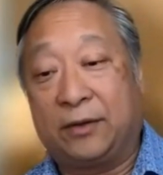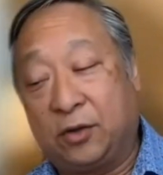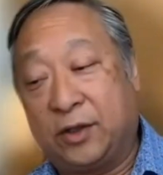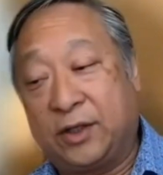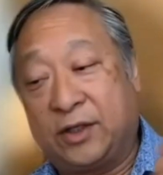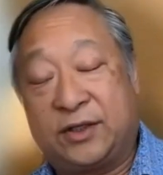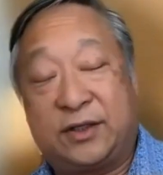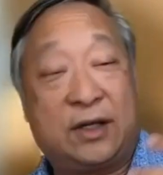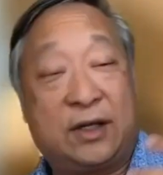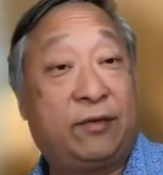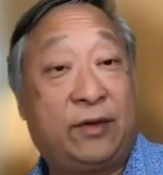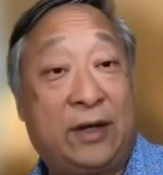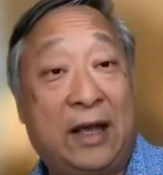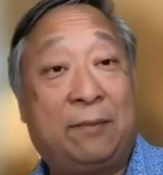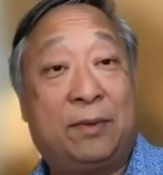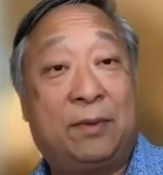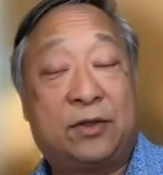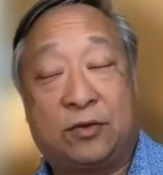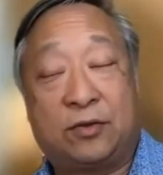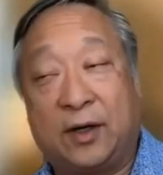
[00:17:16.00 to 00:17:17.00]
his 7
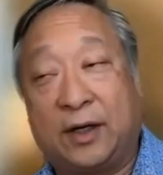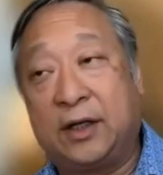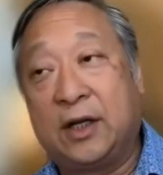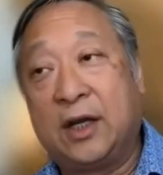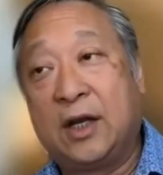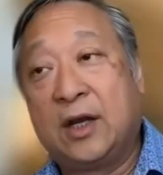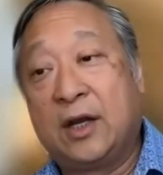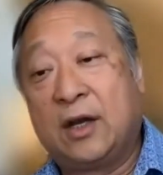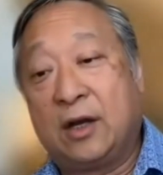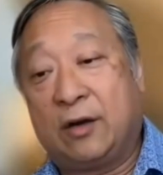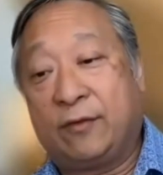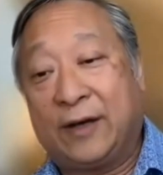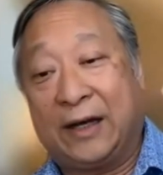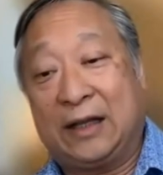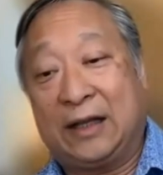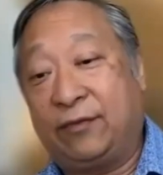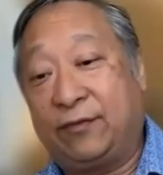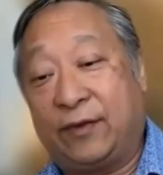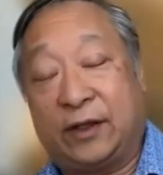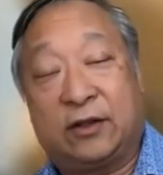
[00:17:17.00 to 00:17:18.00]
habits, right, of
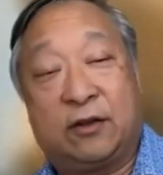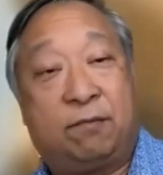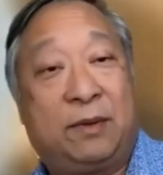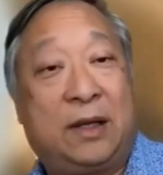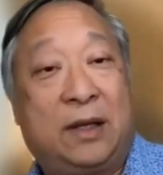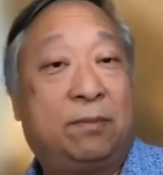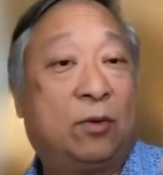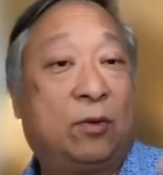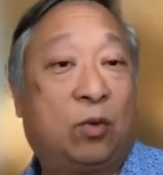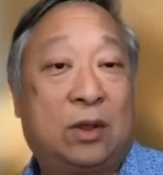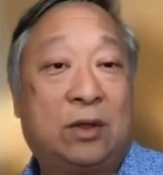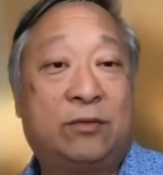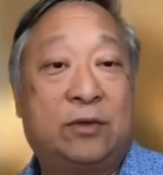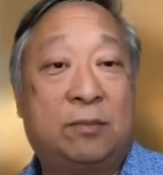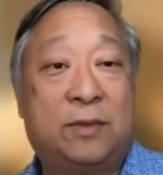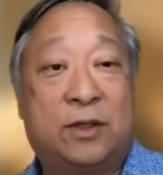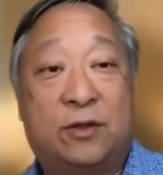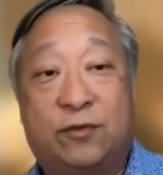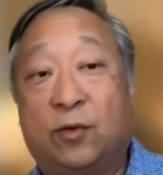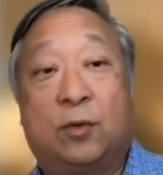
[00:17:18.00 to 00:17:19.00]
highly effective people. One of
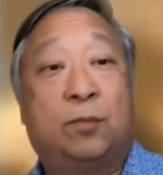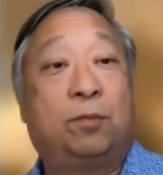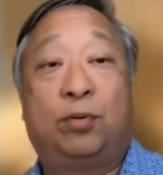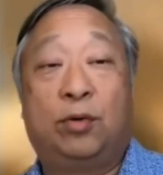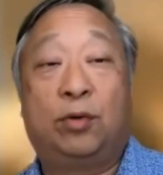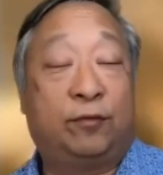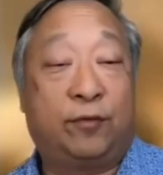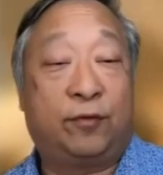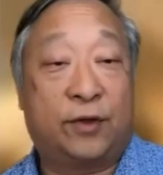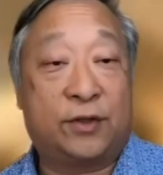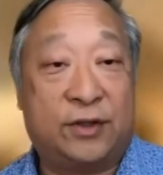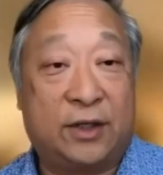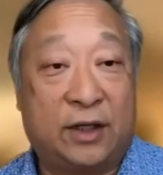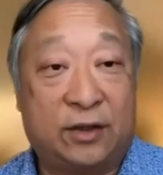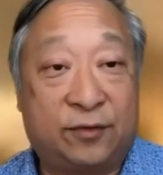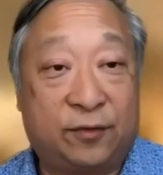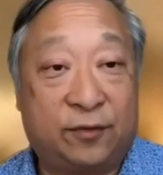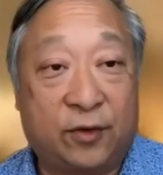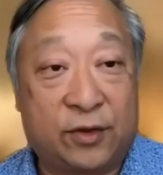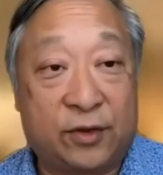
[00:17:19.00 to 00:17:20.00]
them is put first
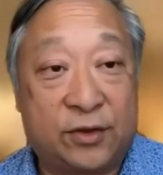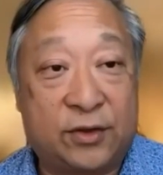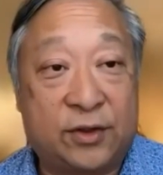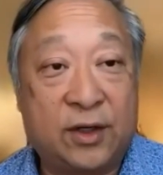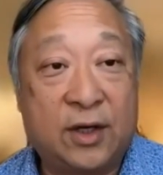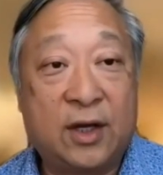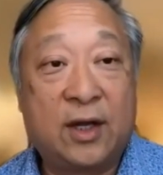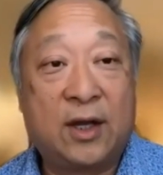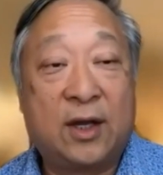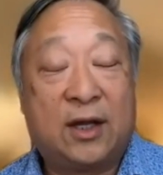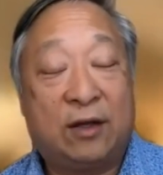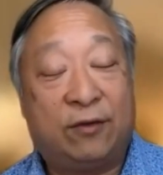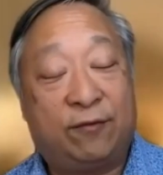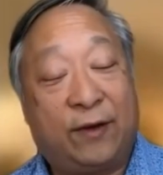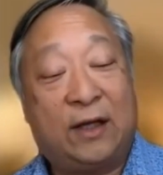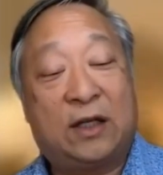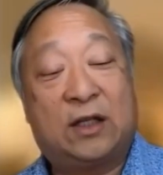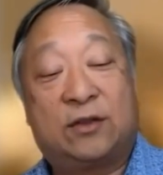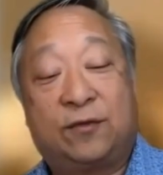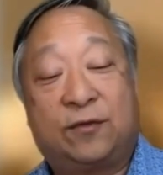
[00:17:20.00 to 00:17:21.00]
things first. In
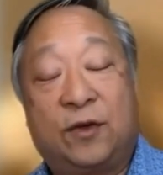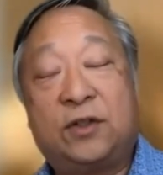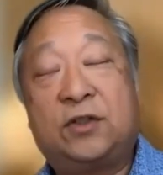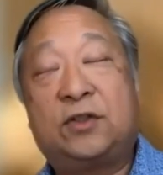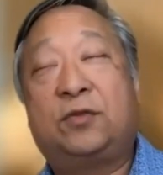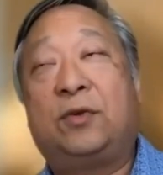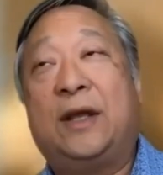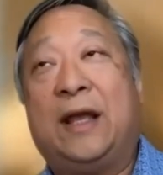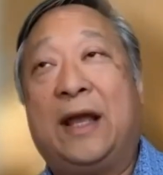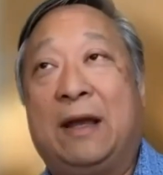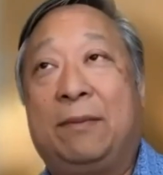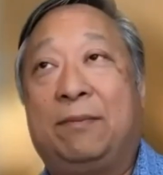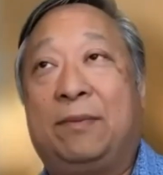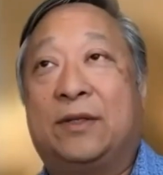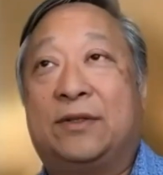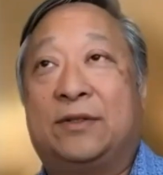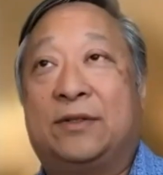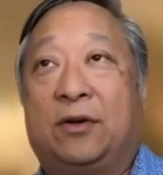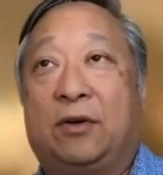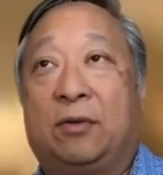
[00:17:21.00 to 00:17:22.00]
fact, his first 3
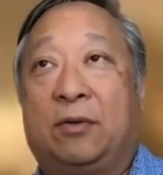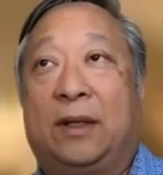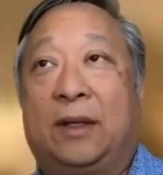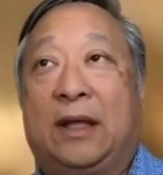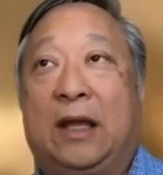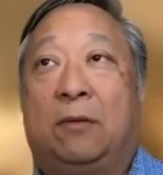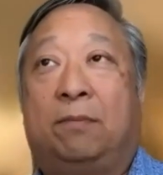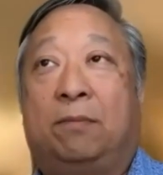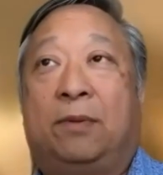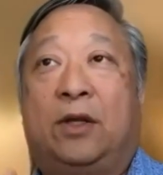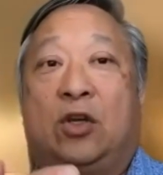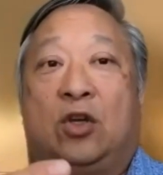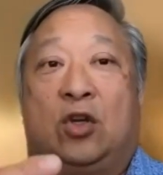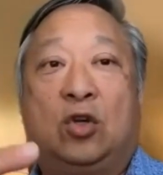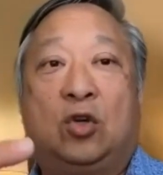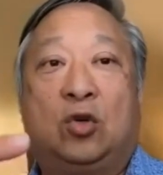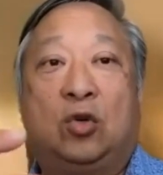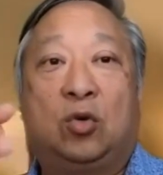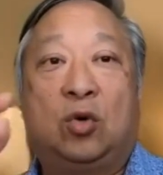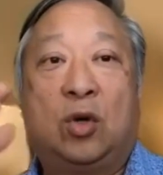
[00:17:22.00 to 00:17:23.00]
habits are about helping
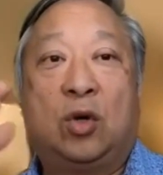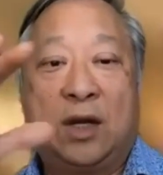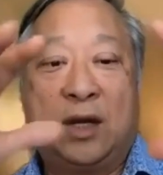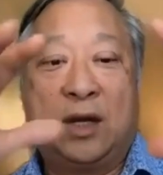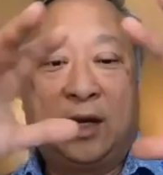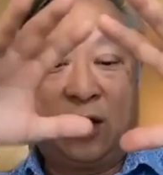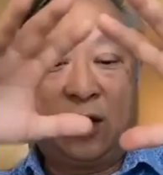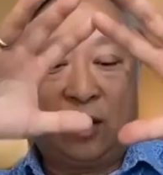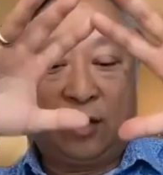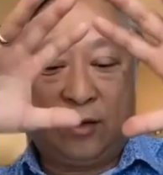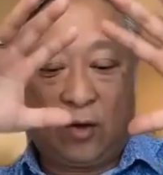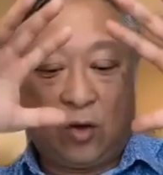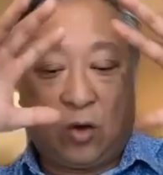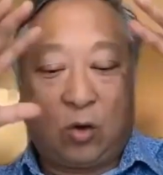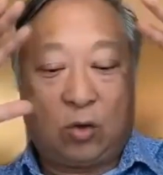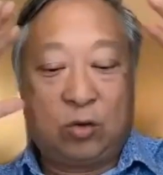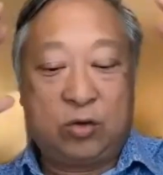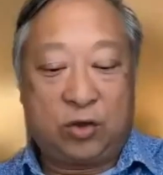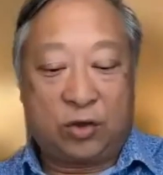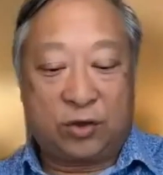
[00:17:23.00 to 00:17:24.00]
you
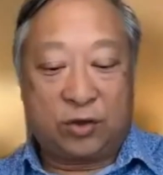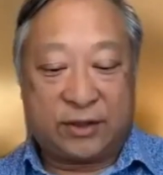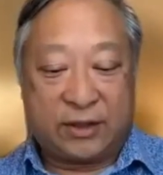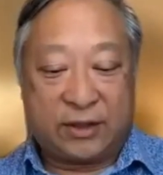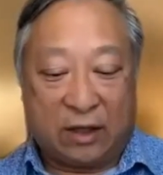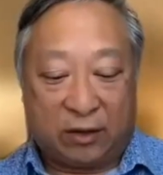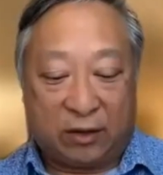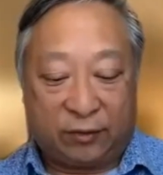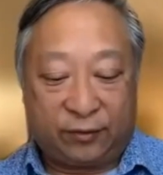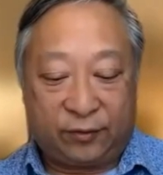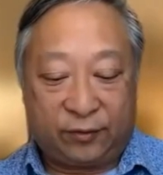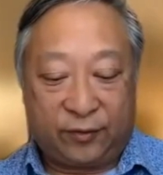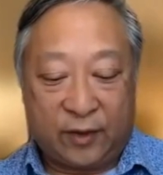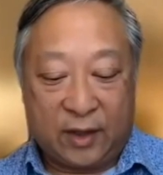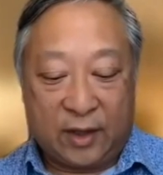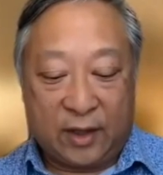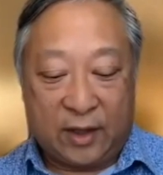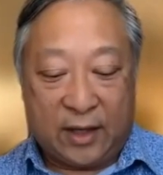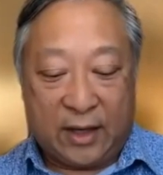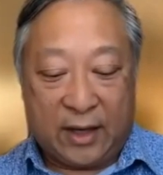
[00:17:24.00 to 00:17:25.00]
own yourself
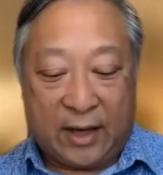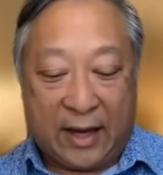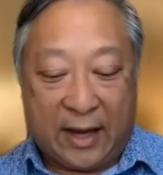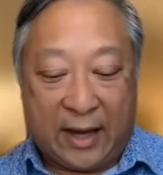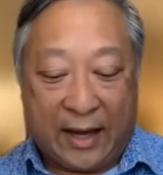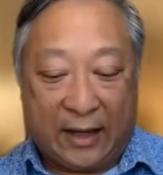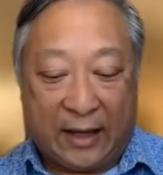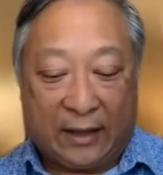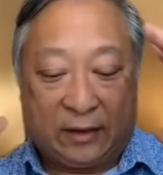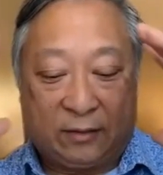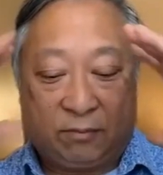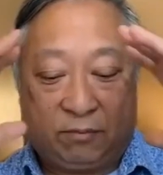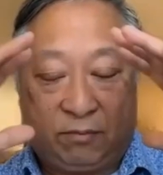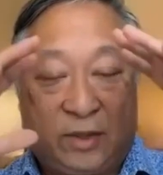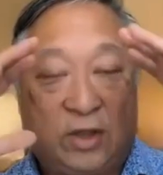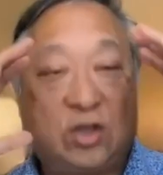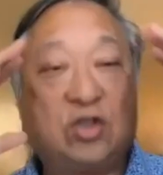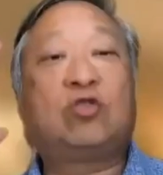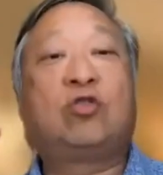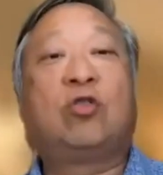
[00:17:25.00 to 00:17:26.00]

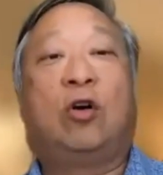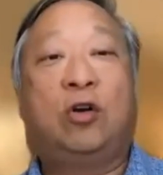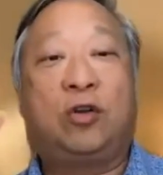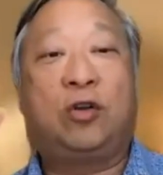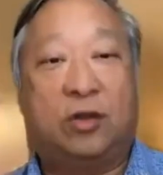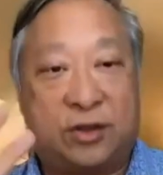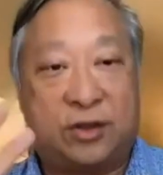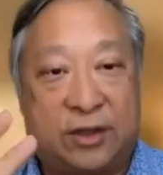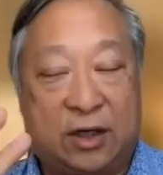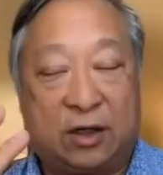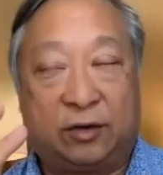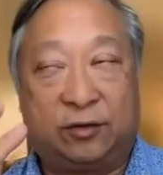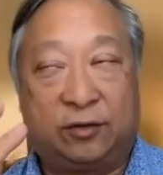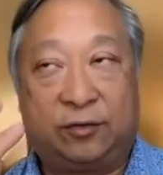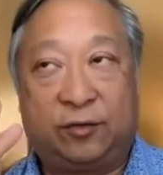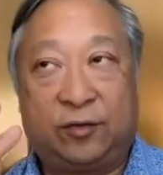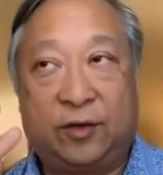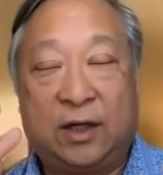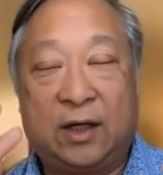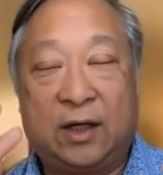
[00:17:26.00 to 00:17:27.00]
and be strong yourself.